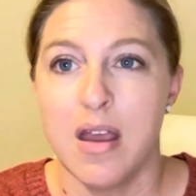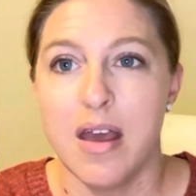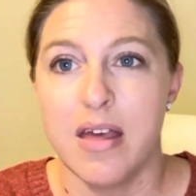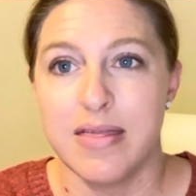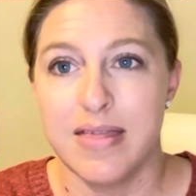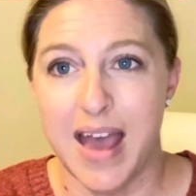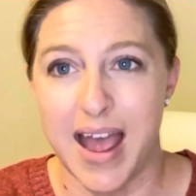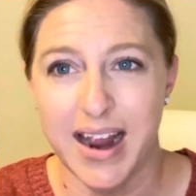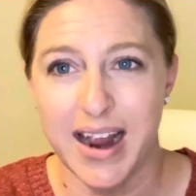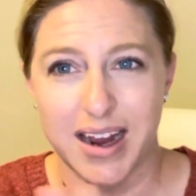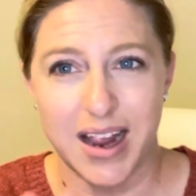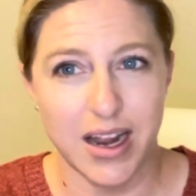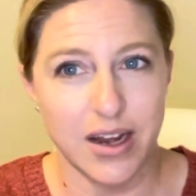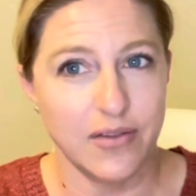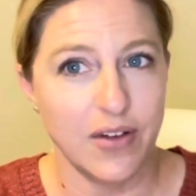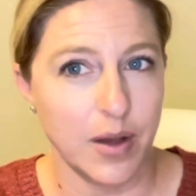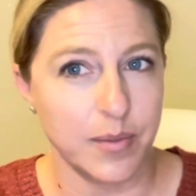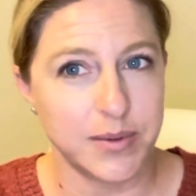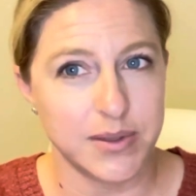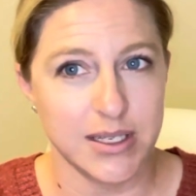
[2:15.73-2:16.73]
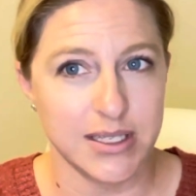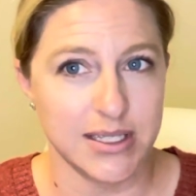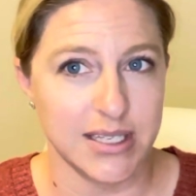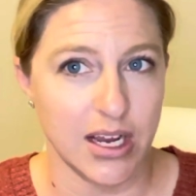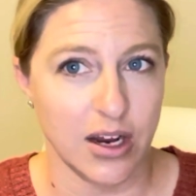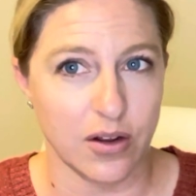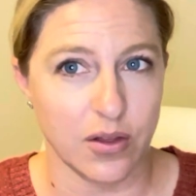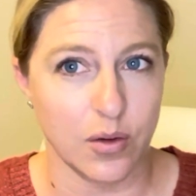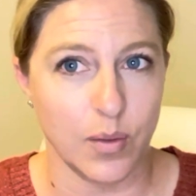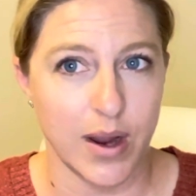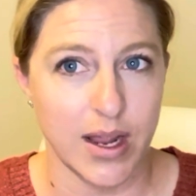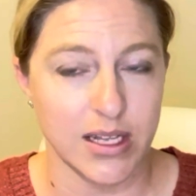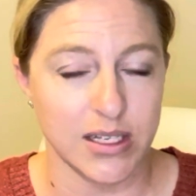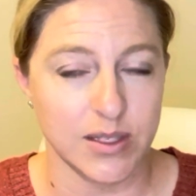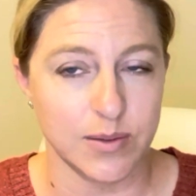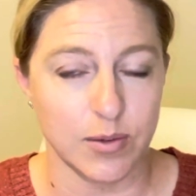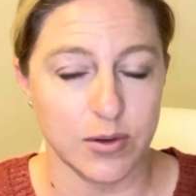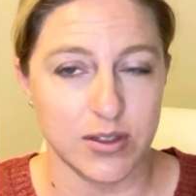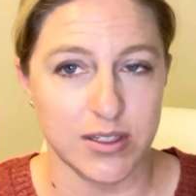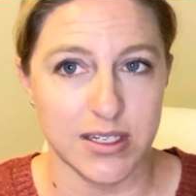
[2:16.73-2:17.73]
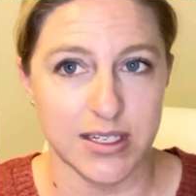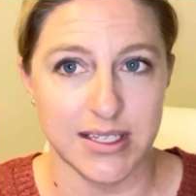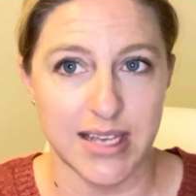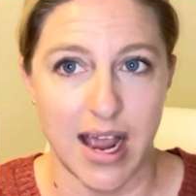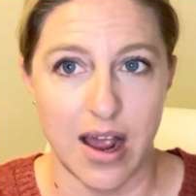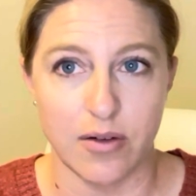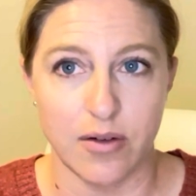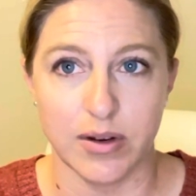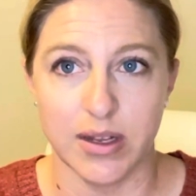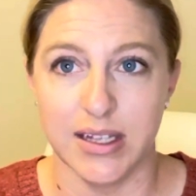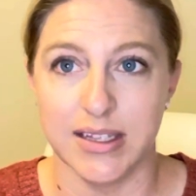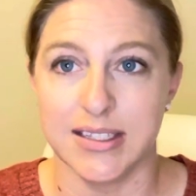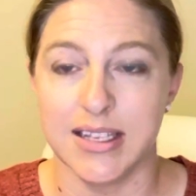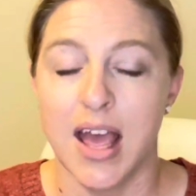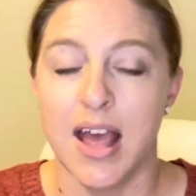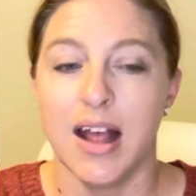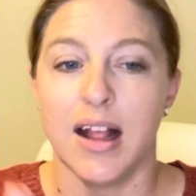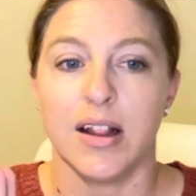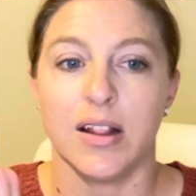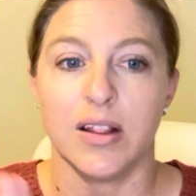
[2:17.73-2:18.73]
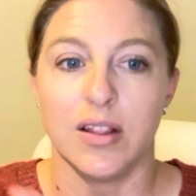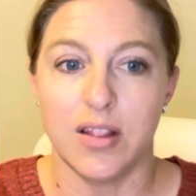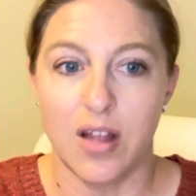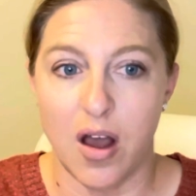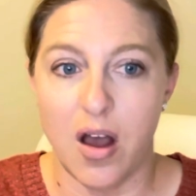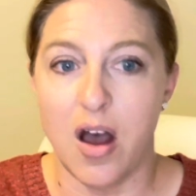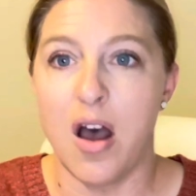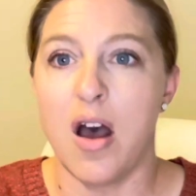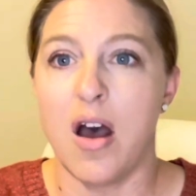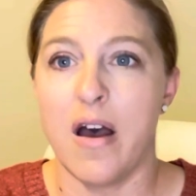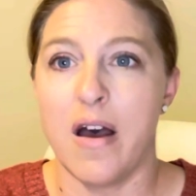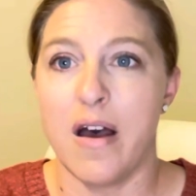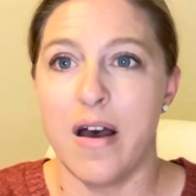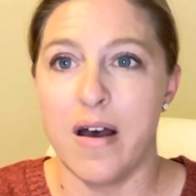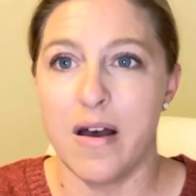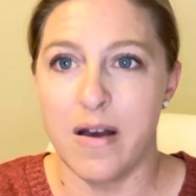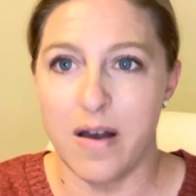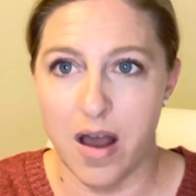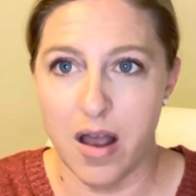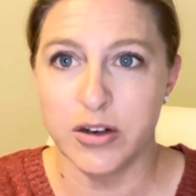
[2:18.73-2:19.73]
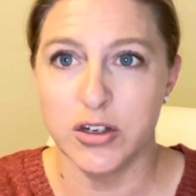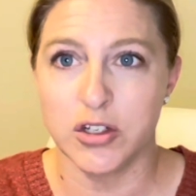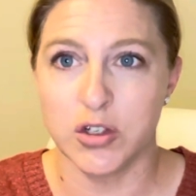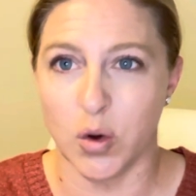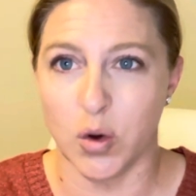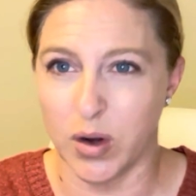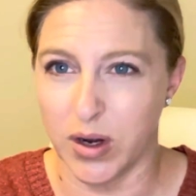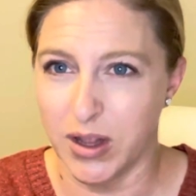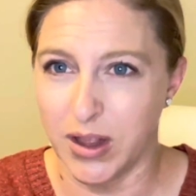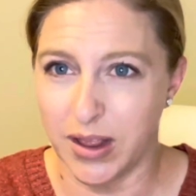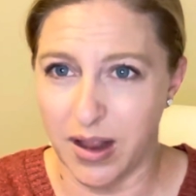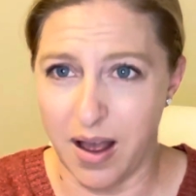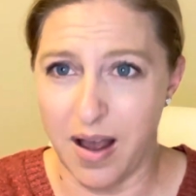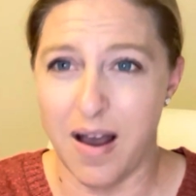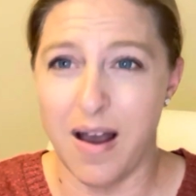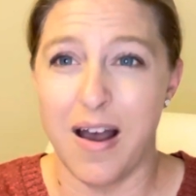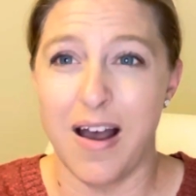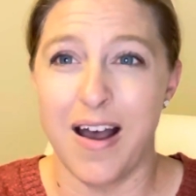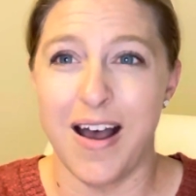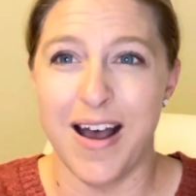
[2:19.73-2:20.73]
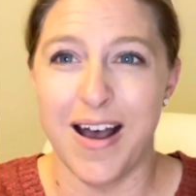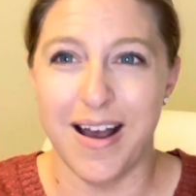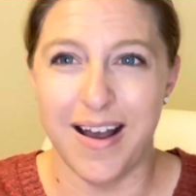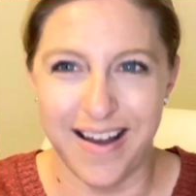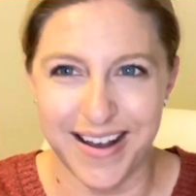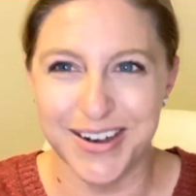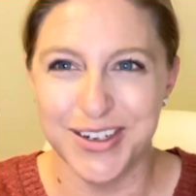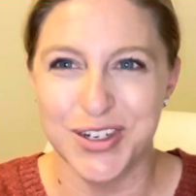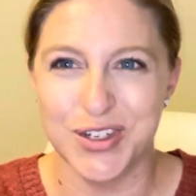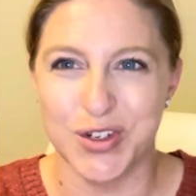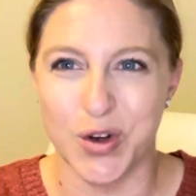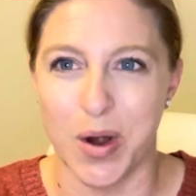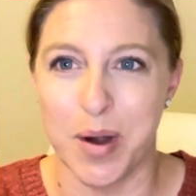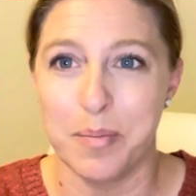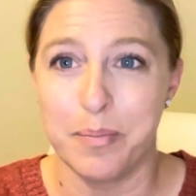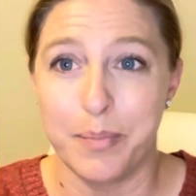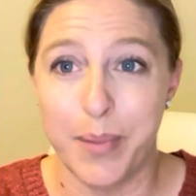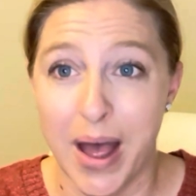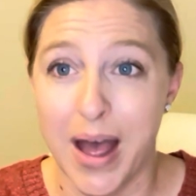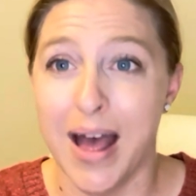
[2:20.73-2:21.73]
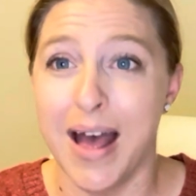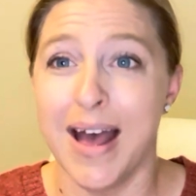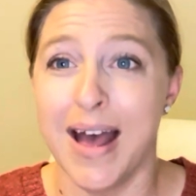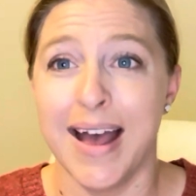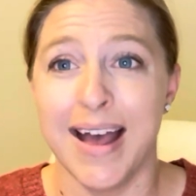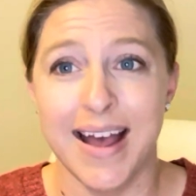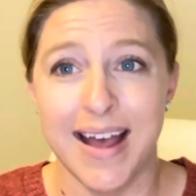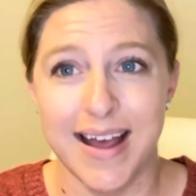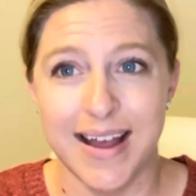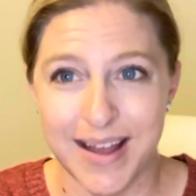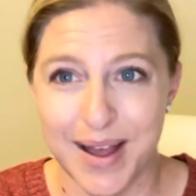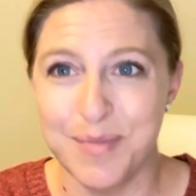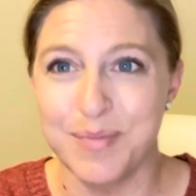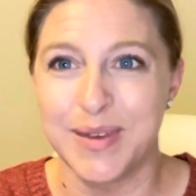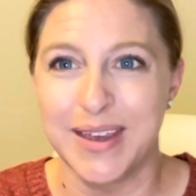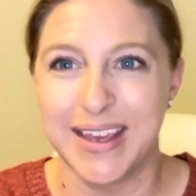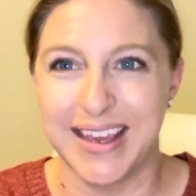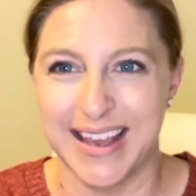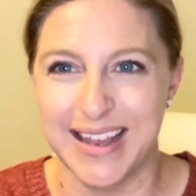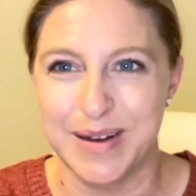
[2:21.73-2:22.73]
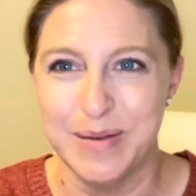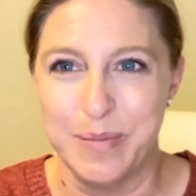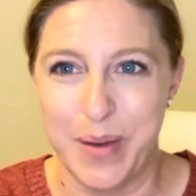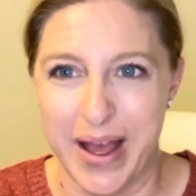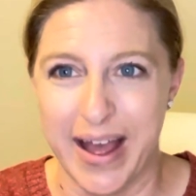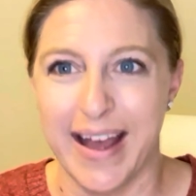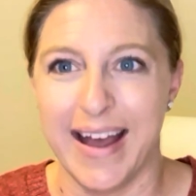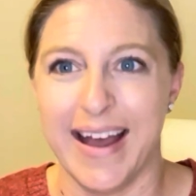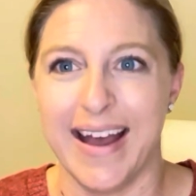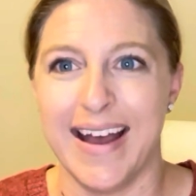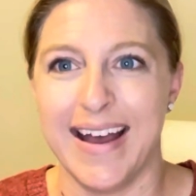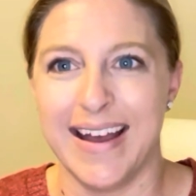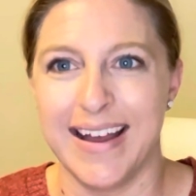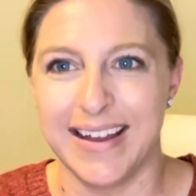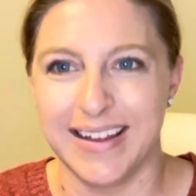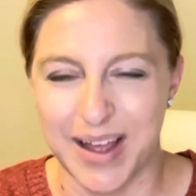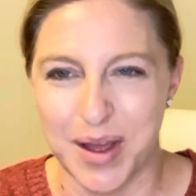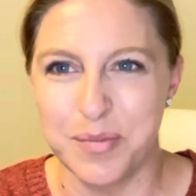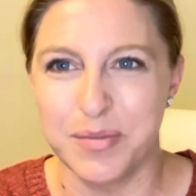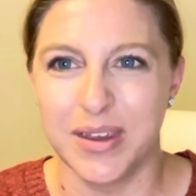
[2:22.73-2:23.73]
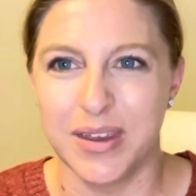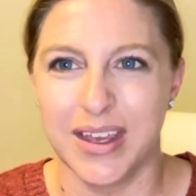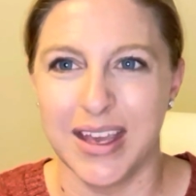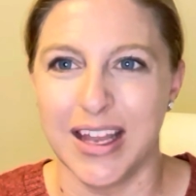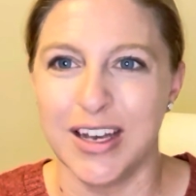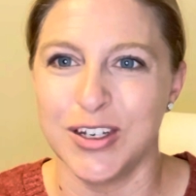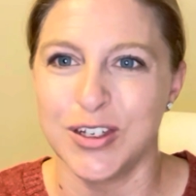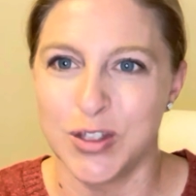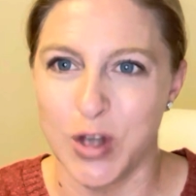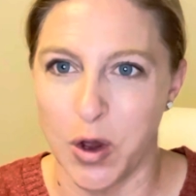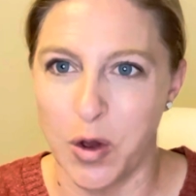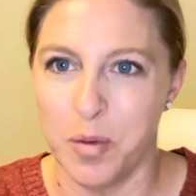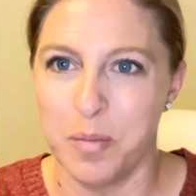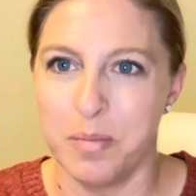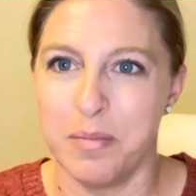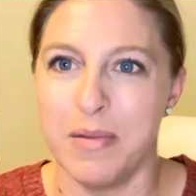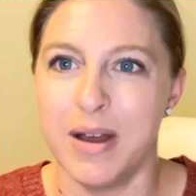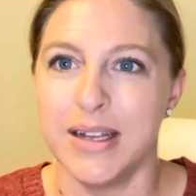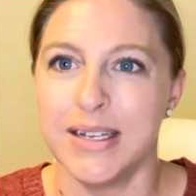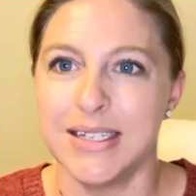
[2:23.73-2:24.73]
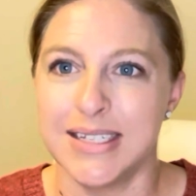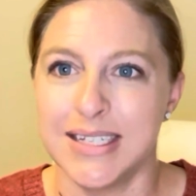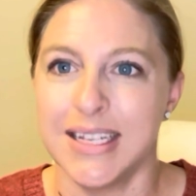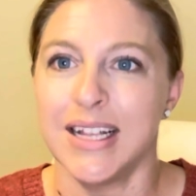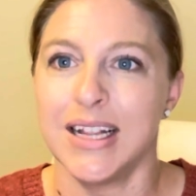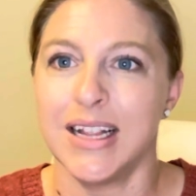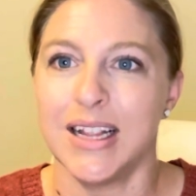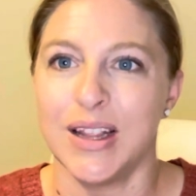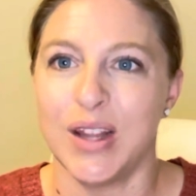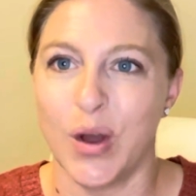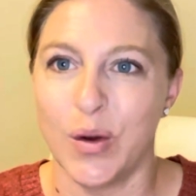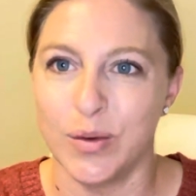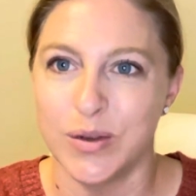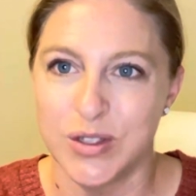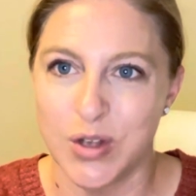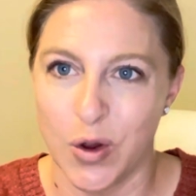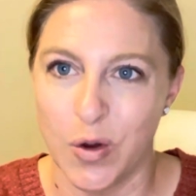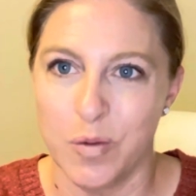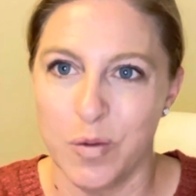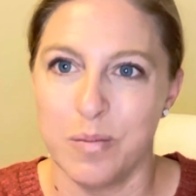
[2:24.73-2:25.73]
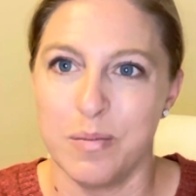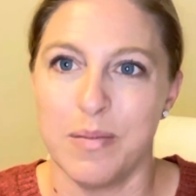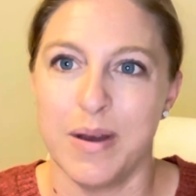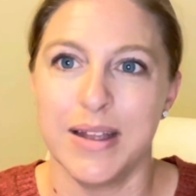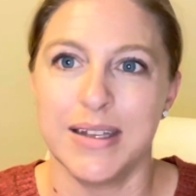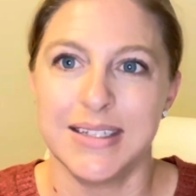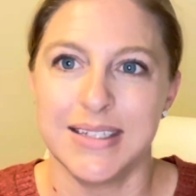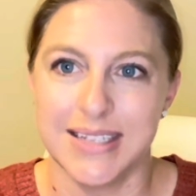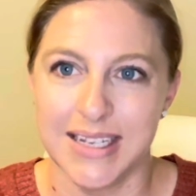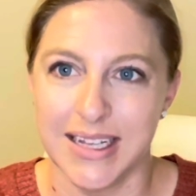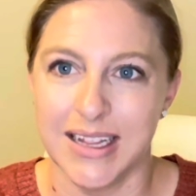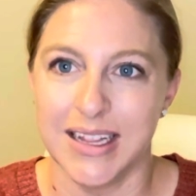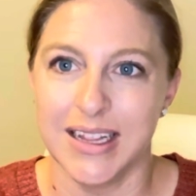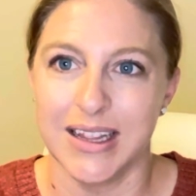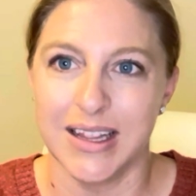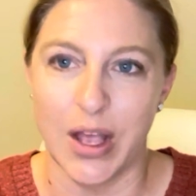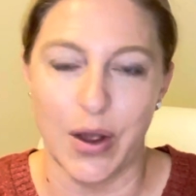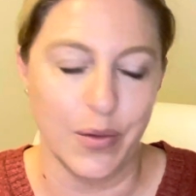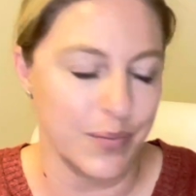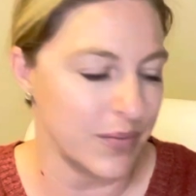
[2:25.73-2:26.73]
that kind of helps us hear the way it's supposed to sound. It's long, short, long, short, pumpkin, pumpkin, tomatillo, tomatillo,